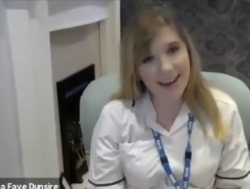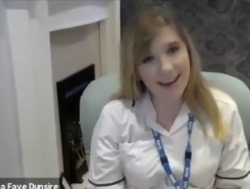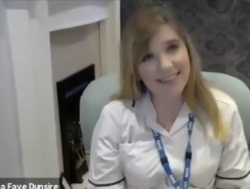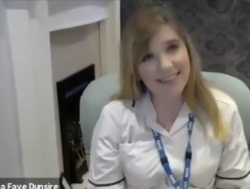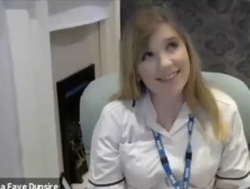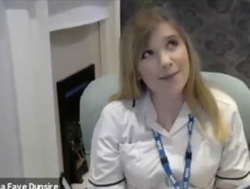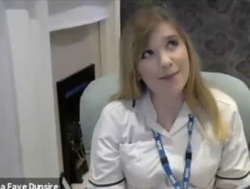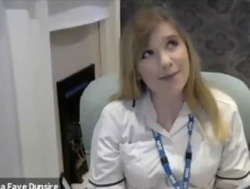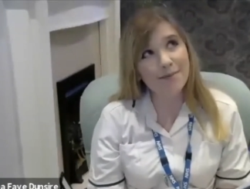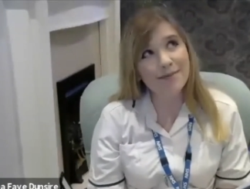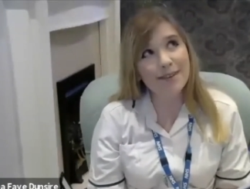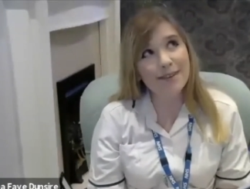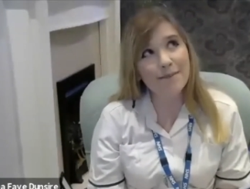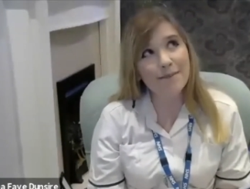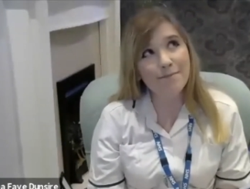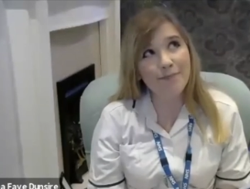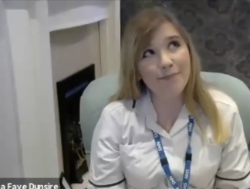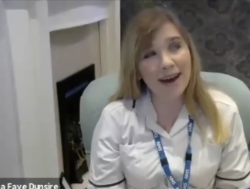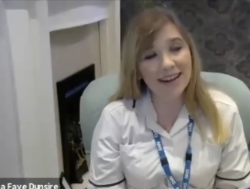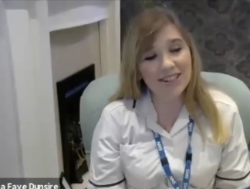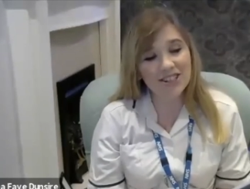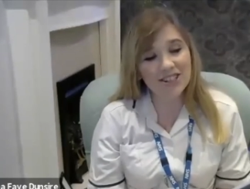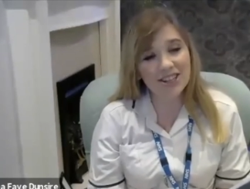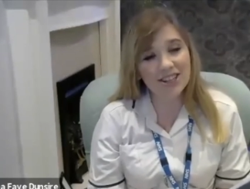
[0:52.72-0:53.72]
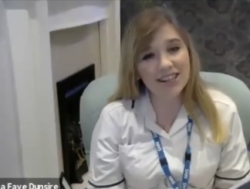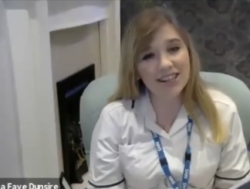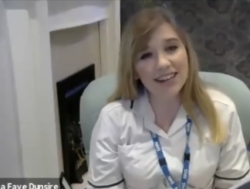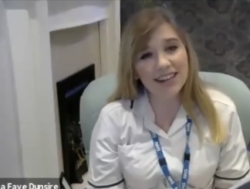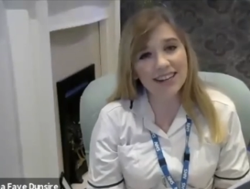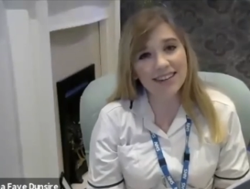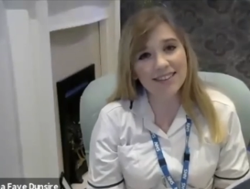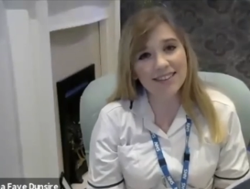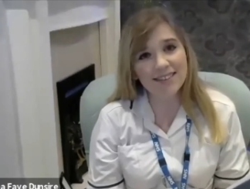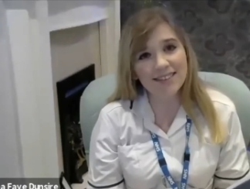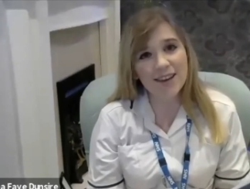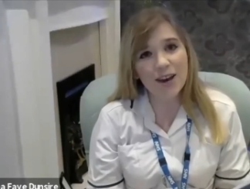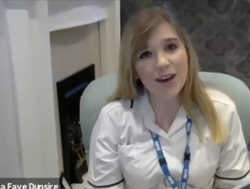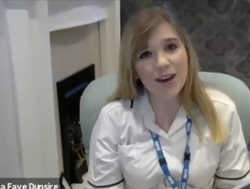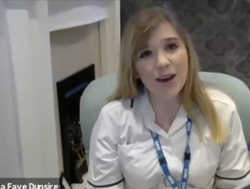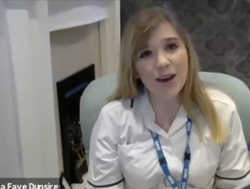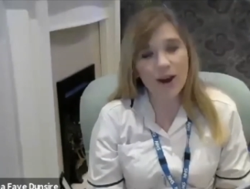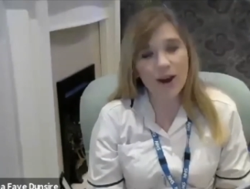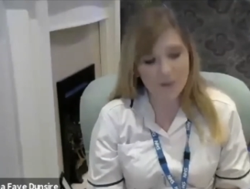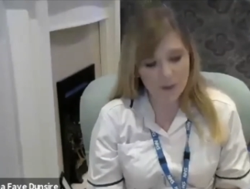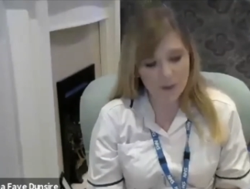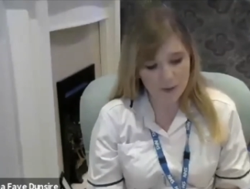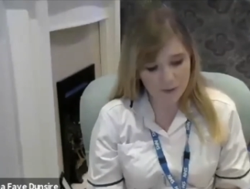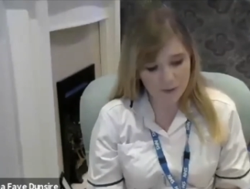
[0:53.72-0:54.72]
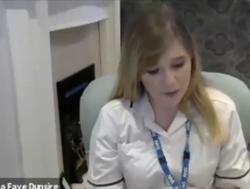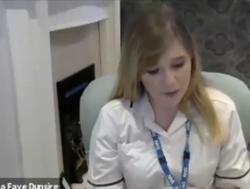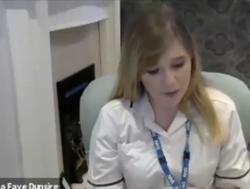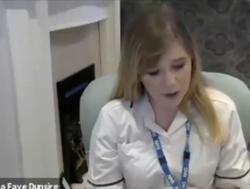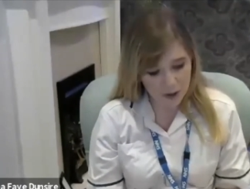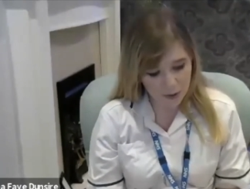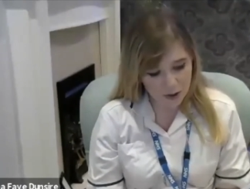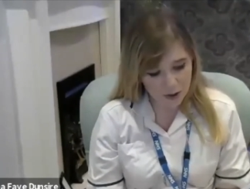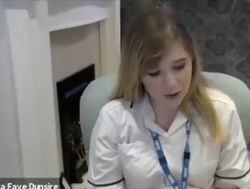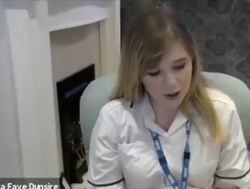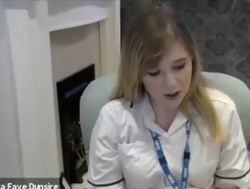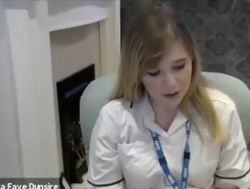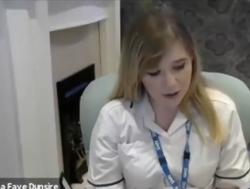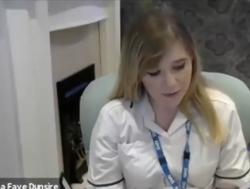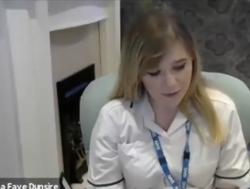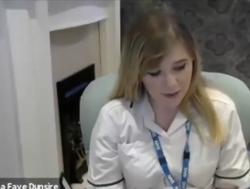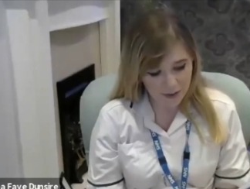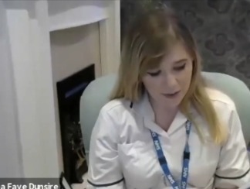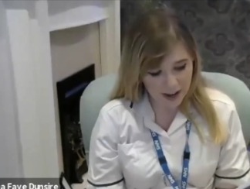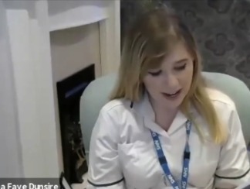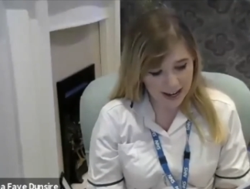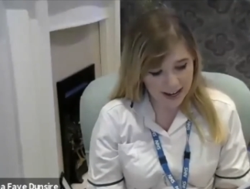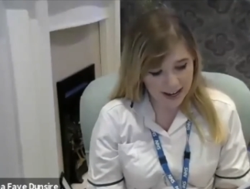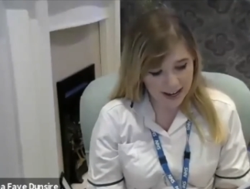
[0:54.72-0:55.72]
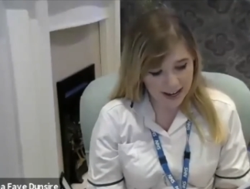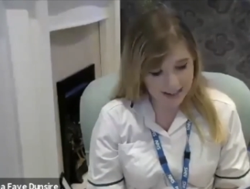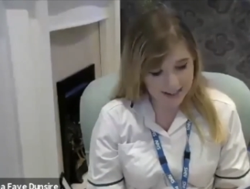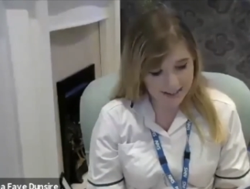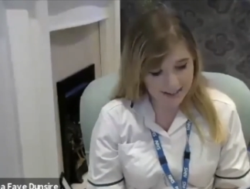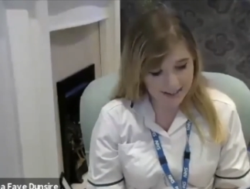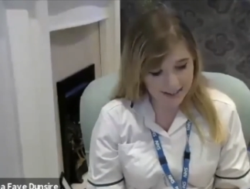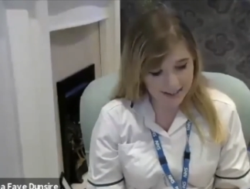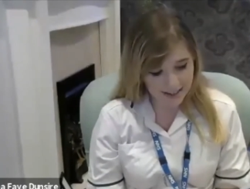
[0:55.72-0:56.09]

I tempt imaginings of a future fate.